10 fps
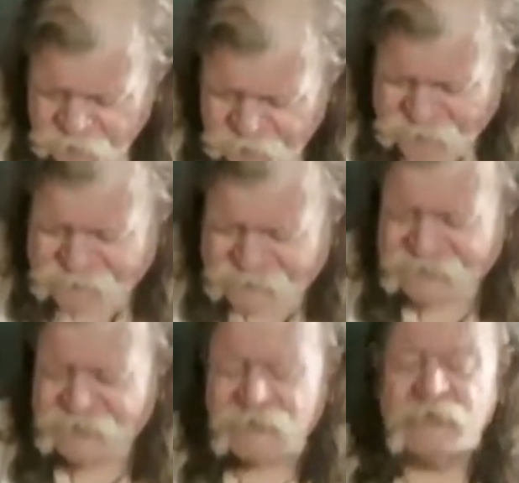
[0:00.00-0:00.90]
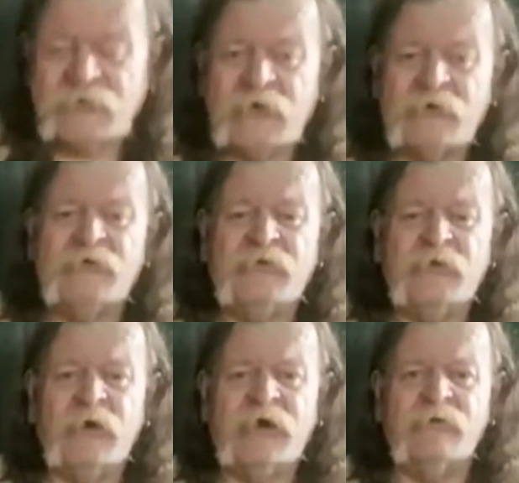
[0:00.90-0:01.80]
course you have got the
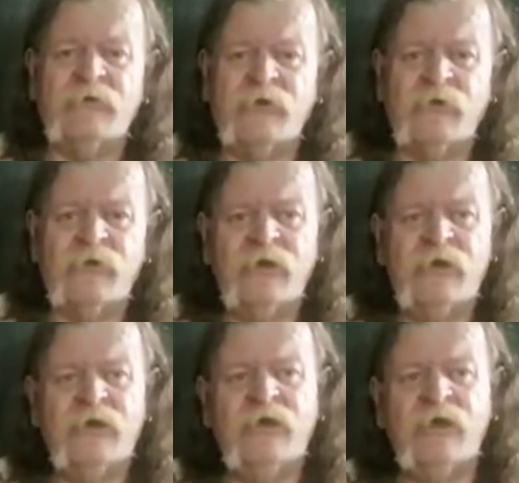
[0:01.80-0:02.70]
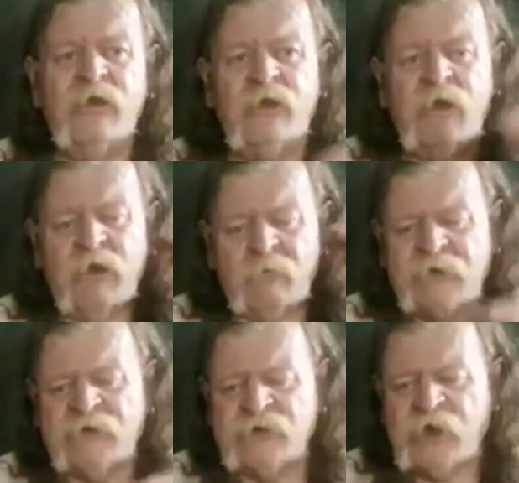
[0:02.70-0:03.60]
weight wrong. A
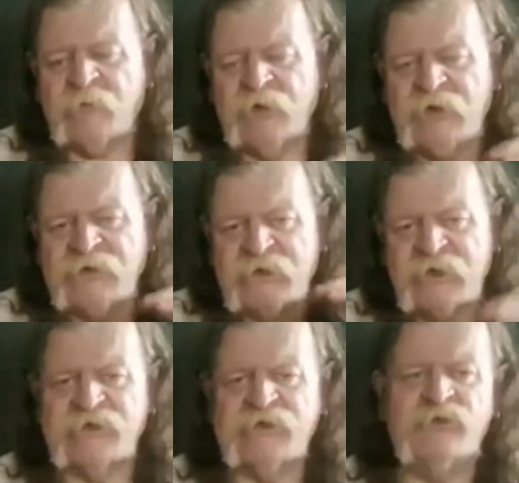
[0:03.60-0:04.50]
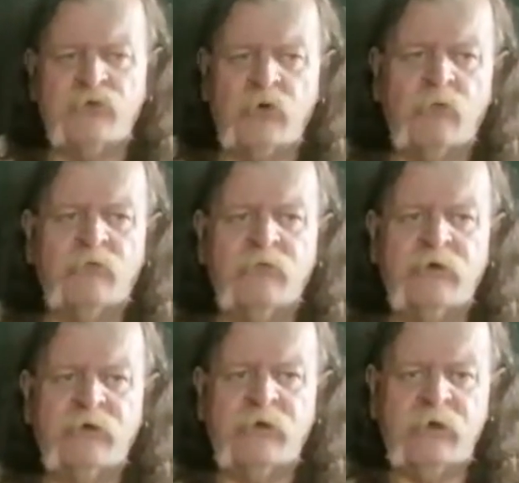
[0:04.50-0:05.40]
big chap needs less drop
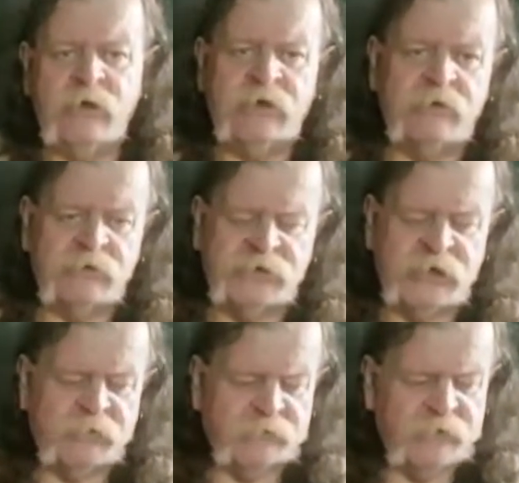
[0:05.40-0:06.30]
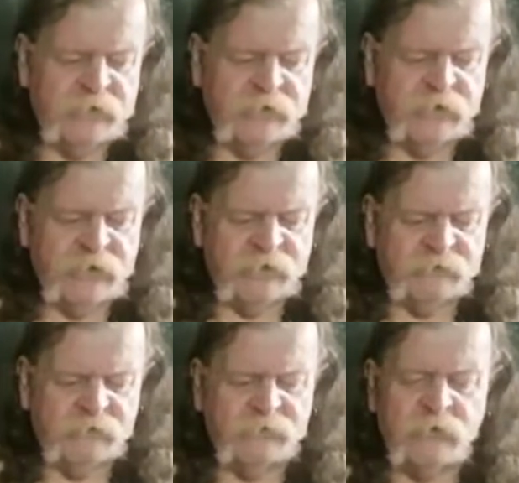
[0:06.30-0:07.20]
than a, a little chap and
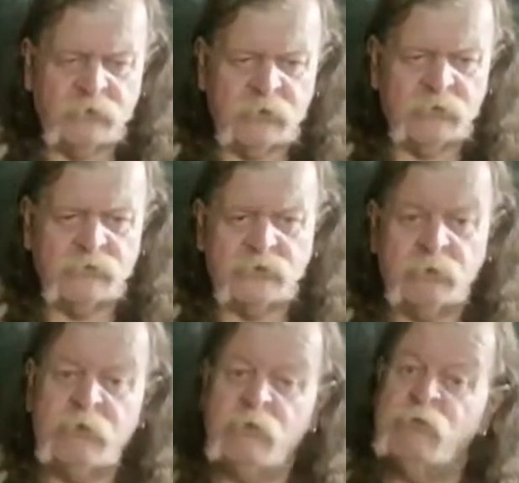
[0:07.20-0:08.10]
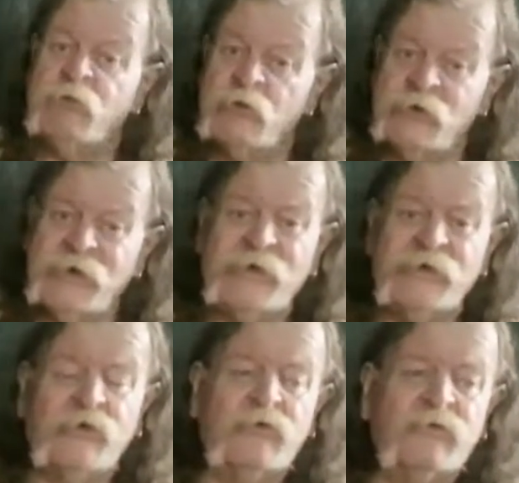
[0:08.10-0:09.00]
if you've got a long drop it'll pull your
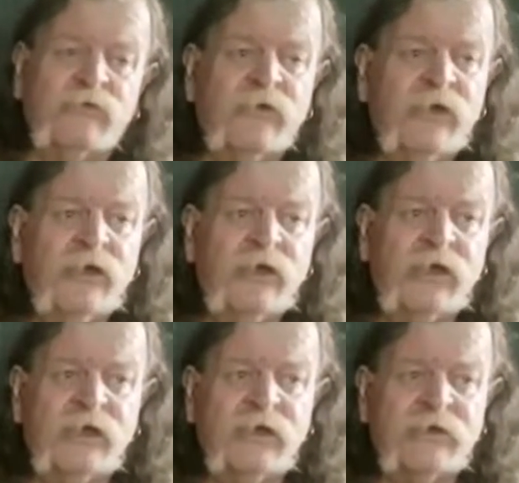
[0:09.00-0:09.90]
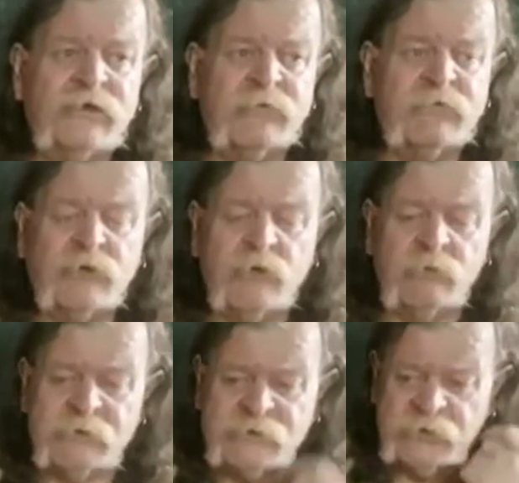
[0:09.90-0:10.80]
head off uh, this happened a
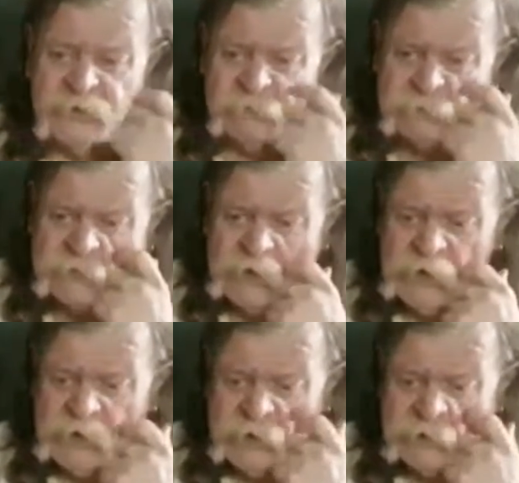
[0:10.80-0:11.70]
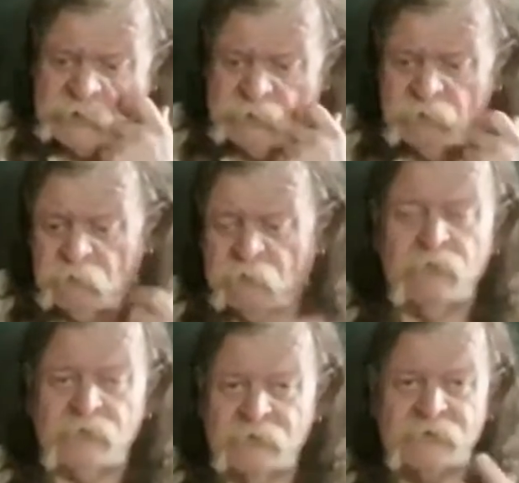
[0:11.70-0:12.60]
couple of times well,
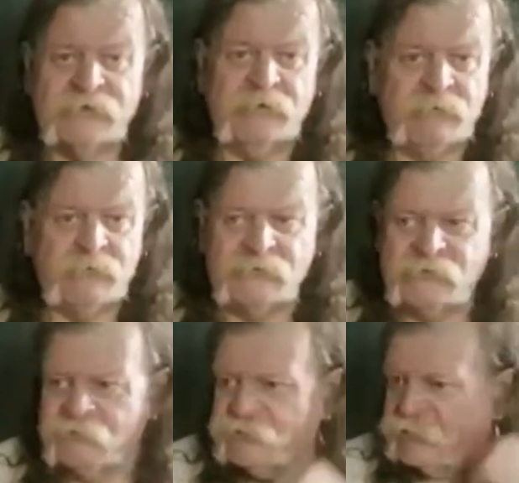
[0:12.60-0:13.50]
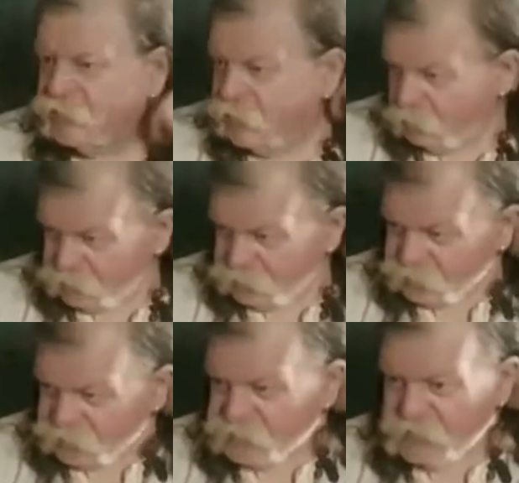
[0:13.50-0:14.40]
not to the same person obviously but to
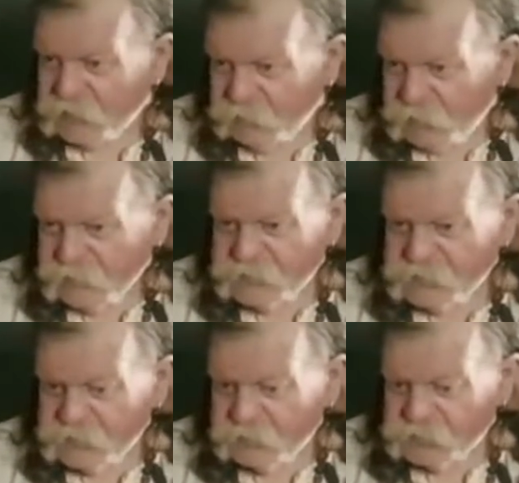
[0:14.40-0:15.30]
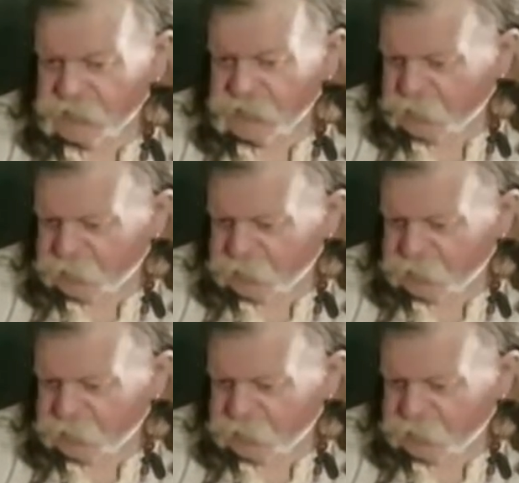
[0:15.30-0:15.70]
the same executioner